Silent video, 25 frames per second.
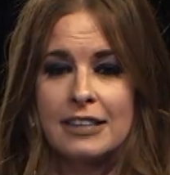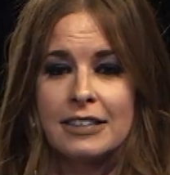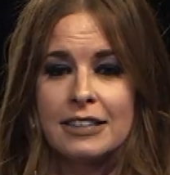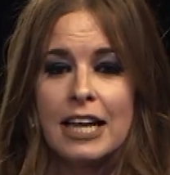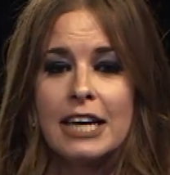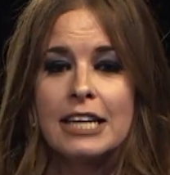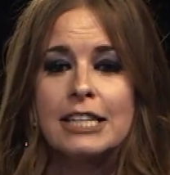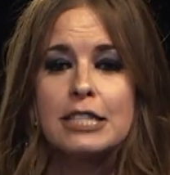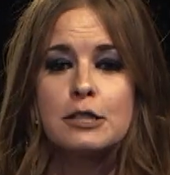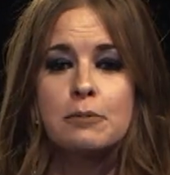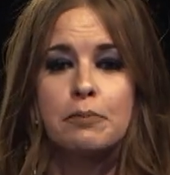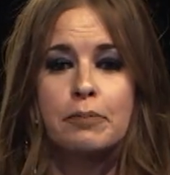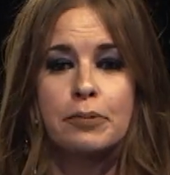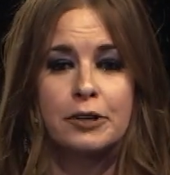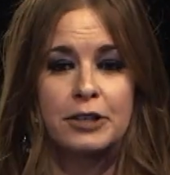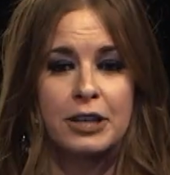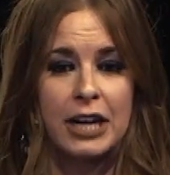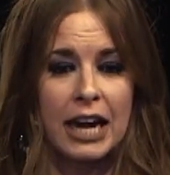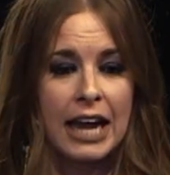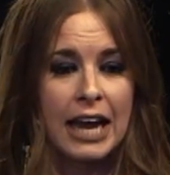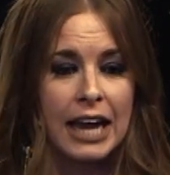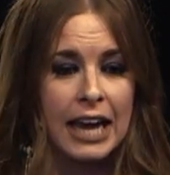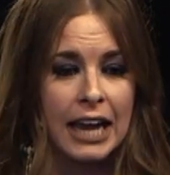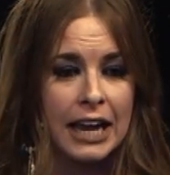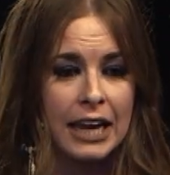Let's
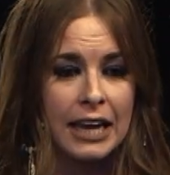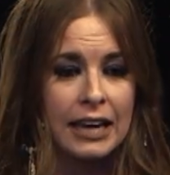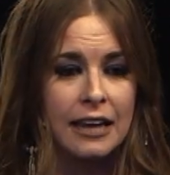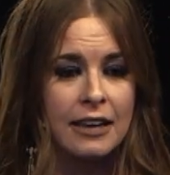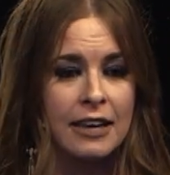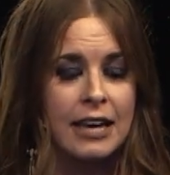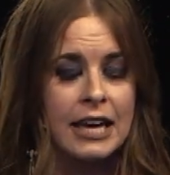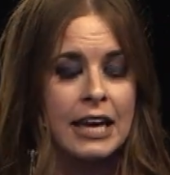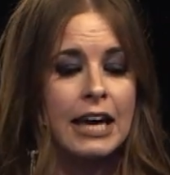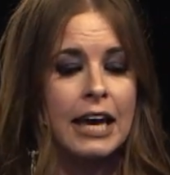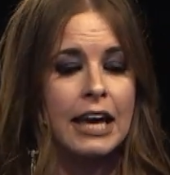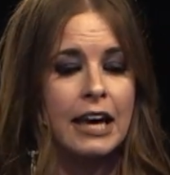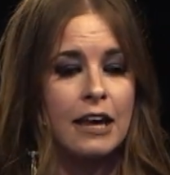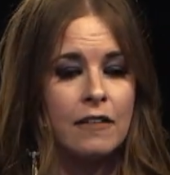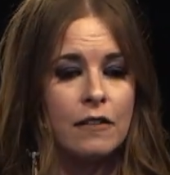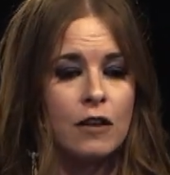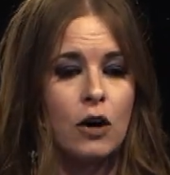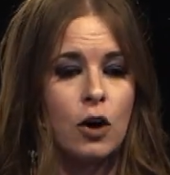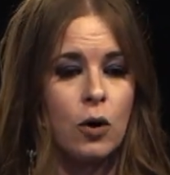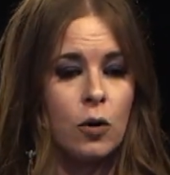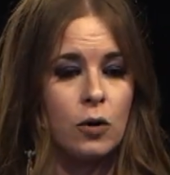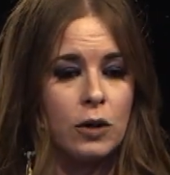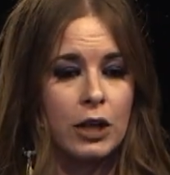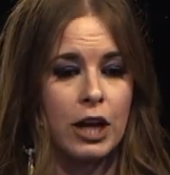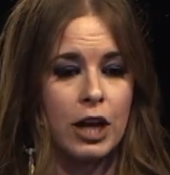pray in the
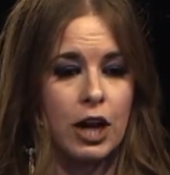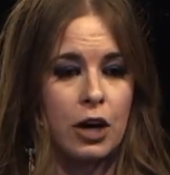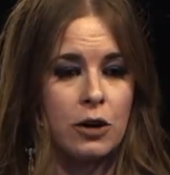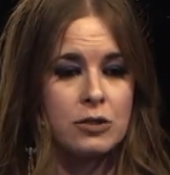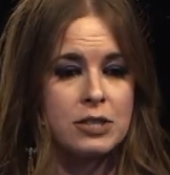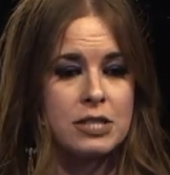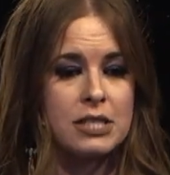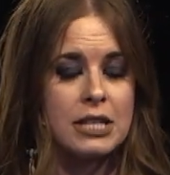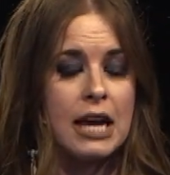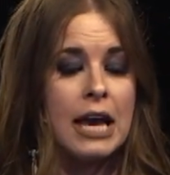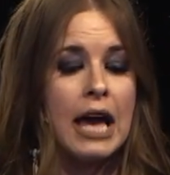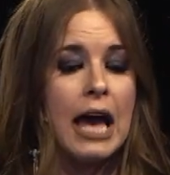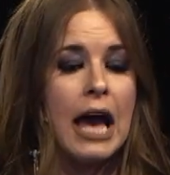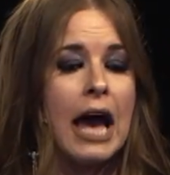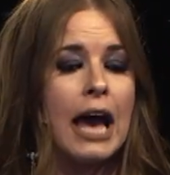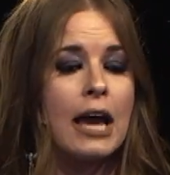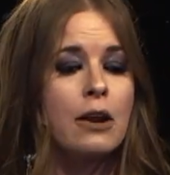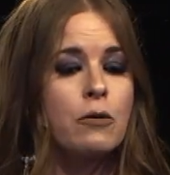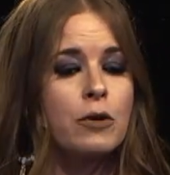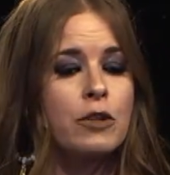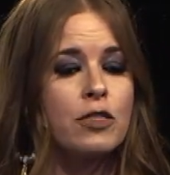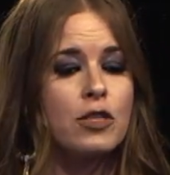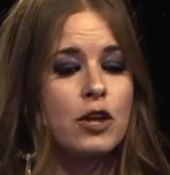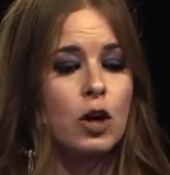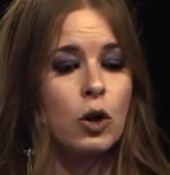Holy Ghost. And
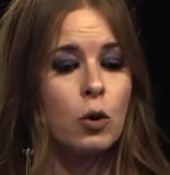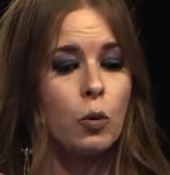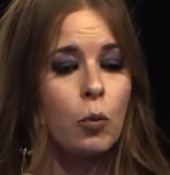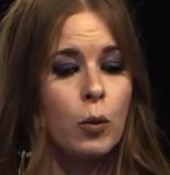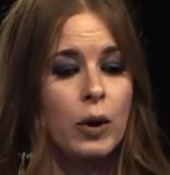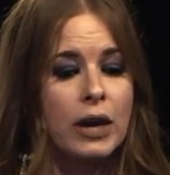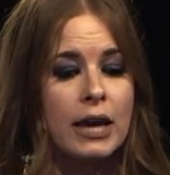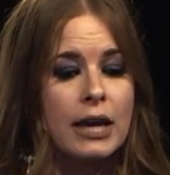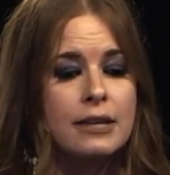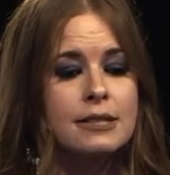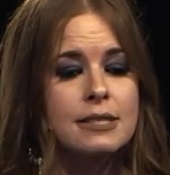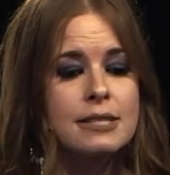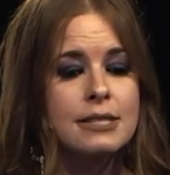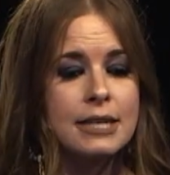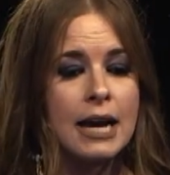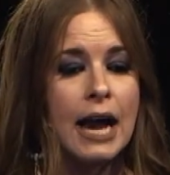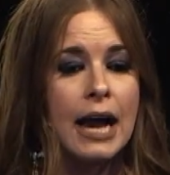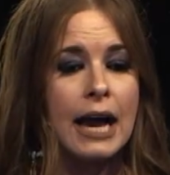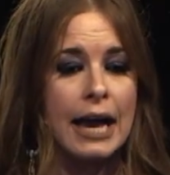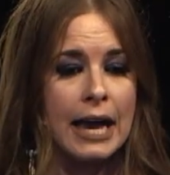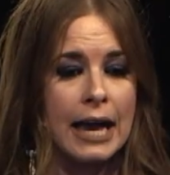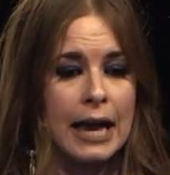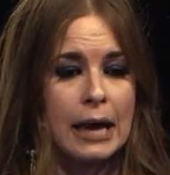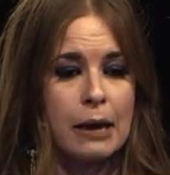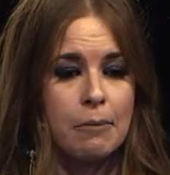within a week's
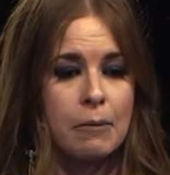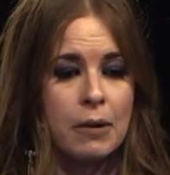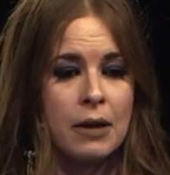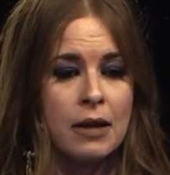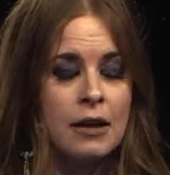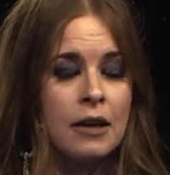time,